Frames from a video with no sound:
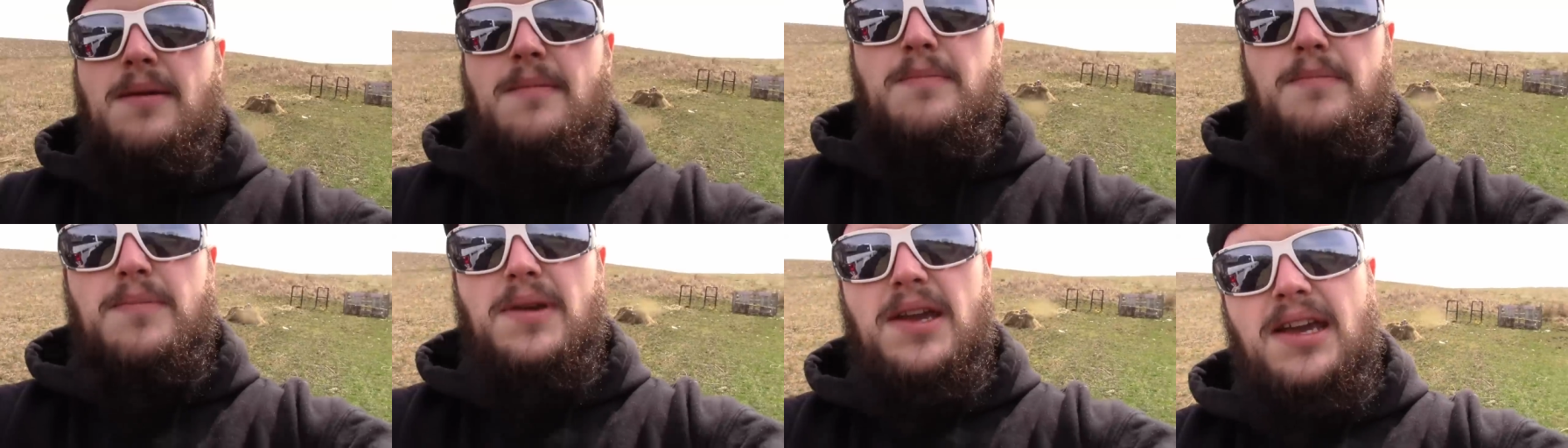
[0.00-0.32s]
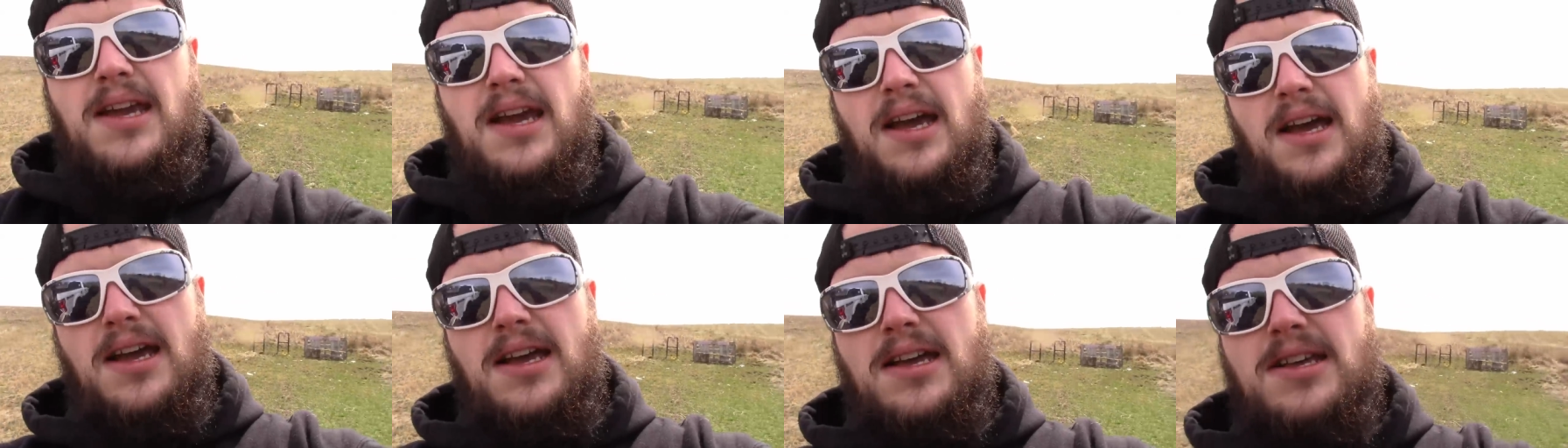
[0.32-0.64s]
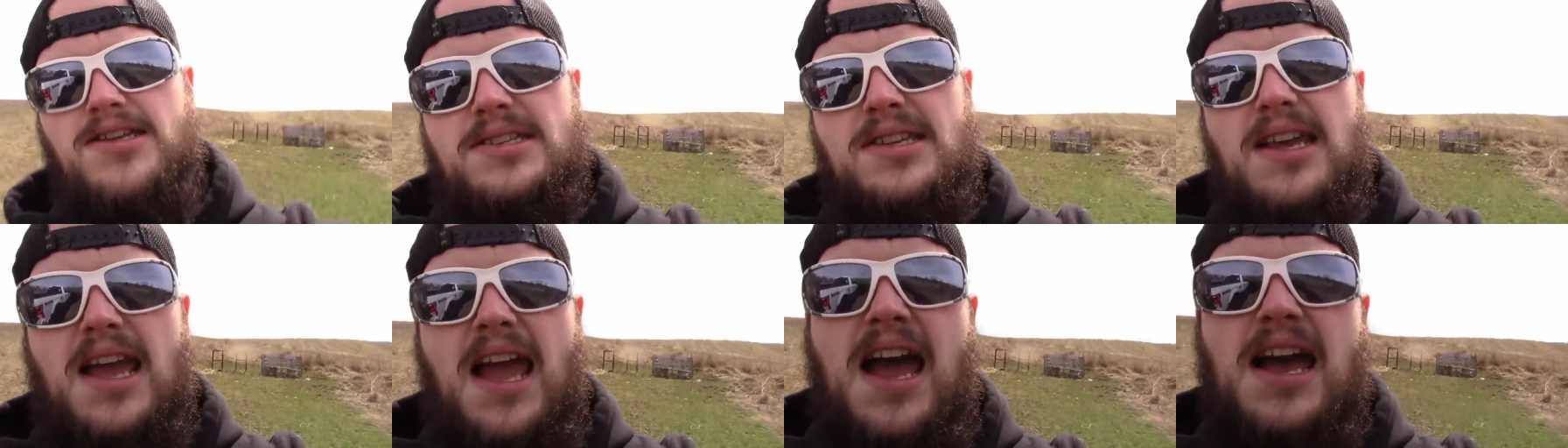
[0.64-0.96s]

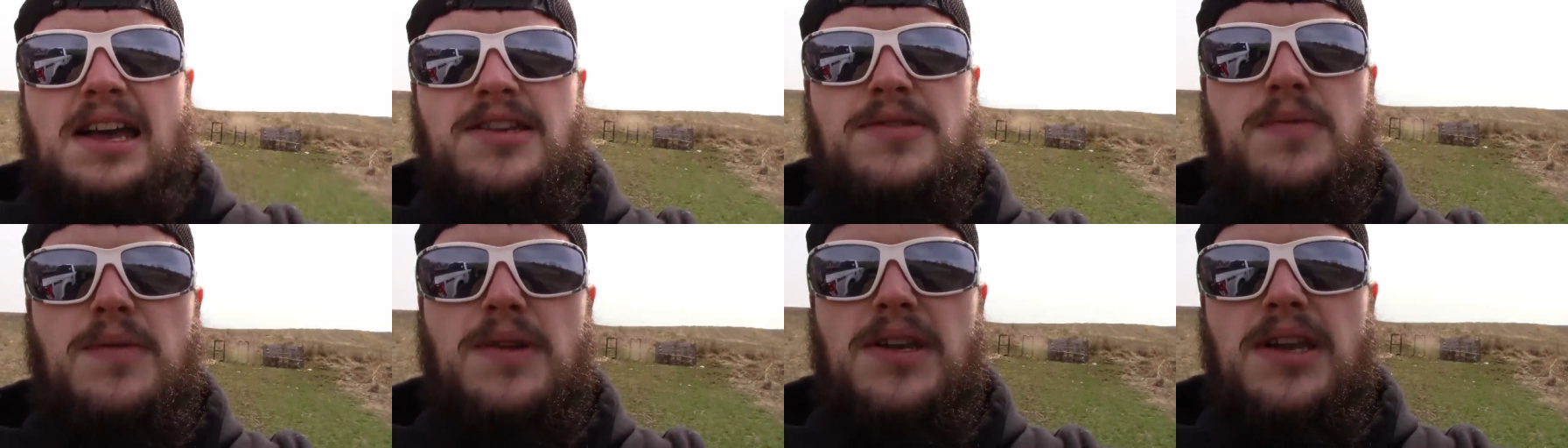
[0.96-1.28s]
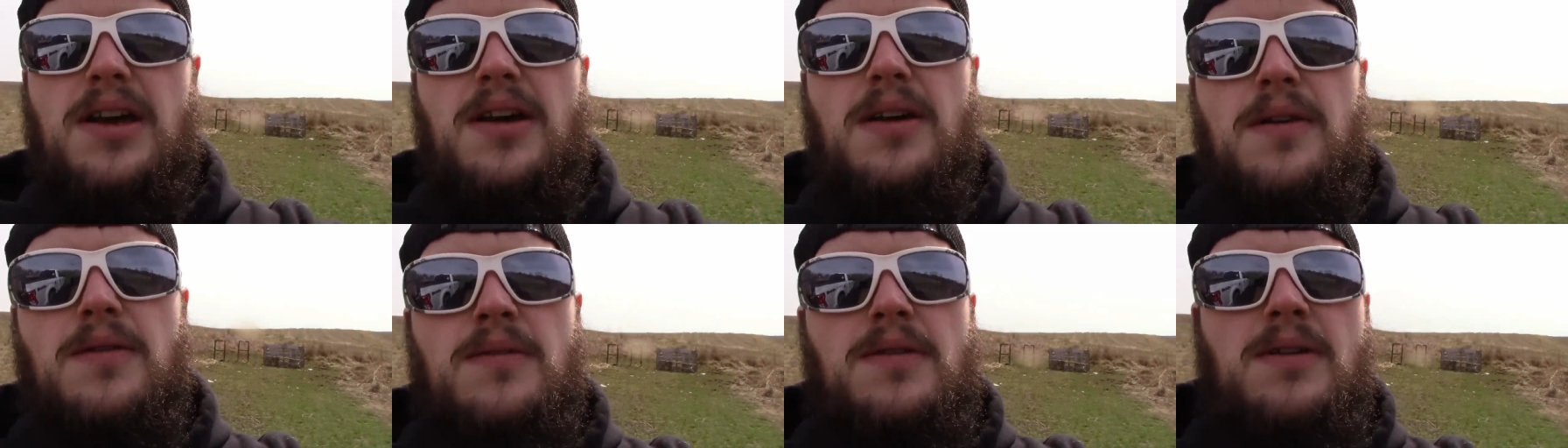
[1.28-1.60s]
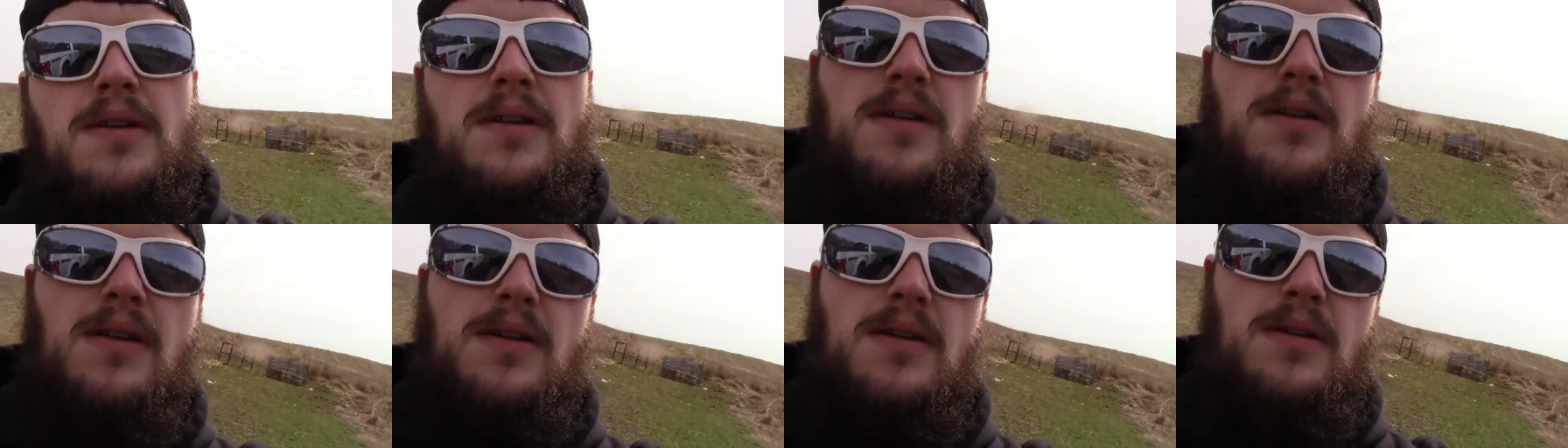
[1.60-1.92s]
because as we know,
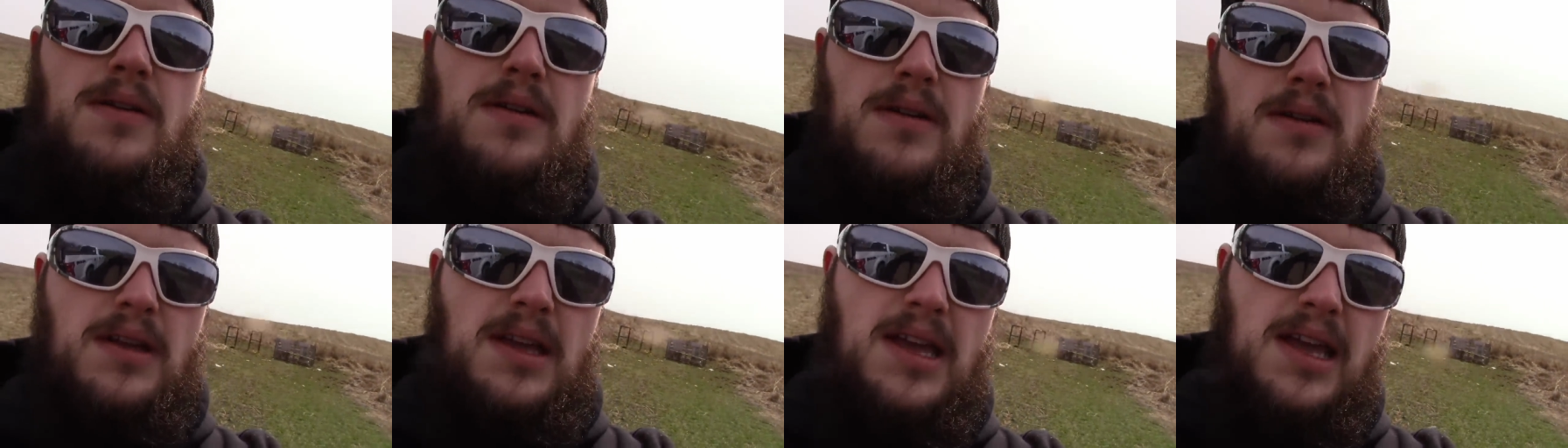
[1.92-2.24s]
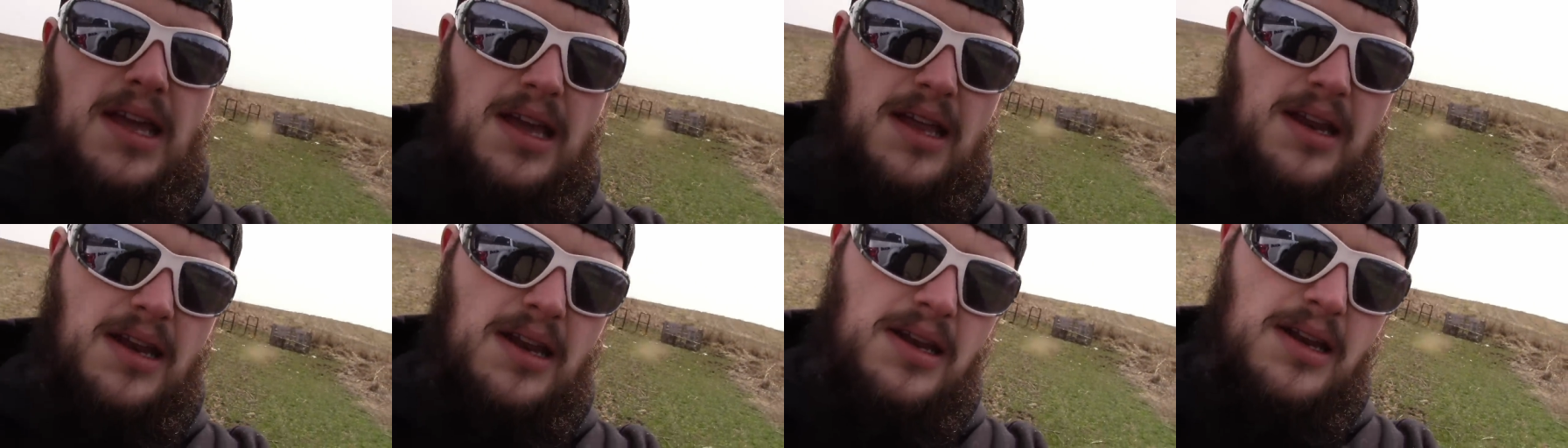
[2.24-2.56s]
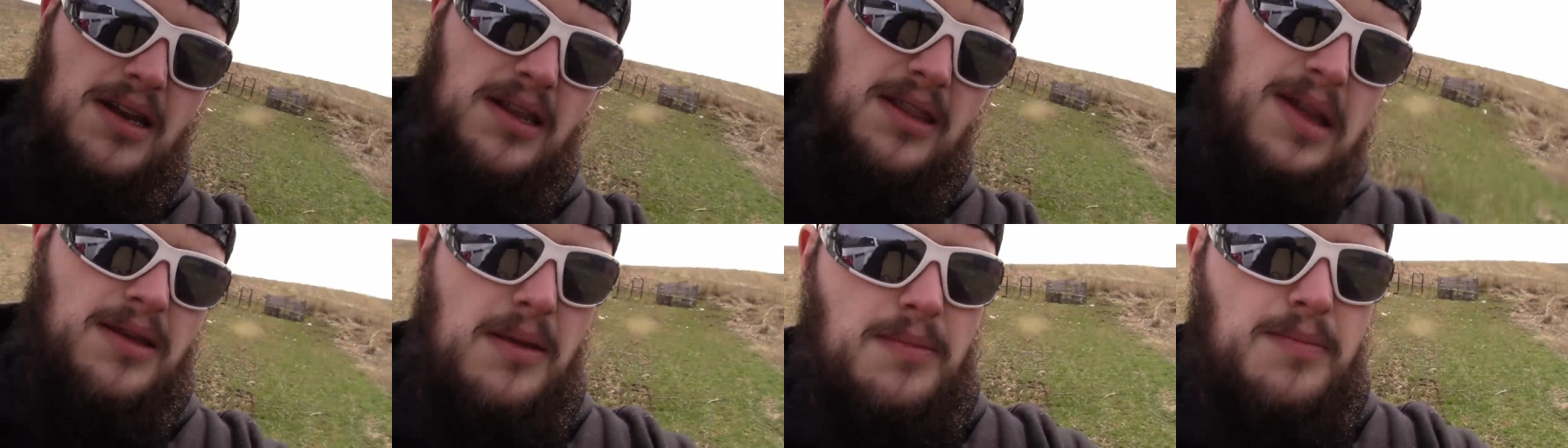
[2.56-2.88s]

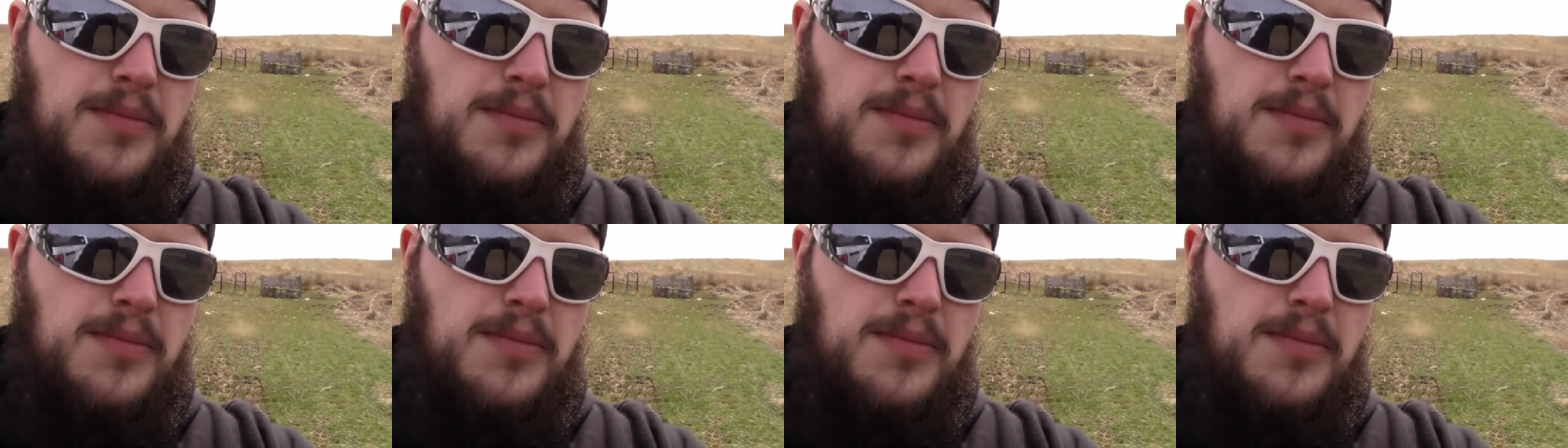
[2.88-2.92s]
in the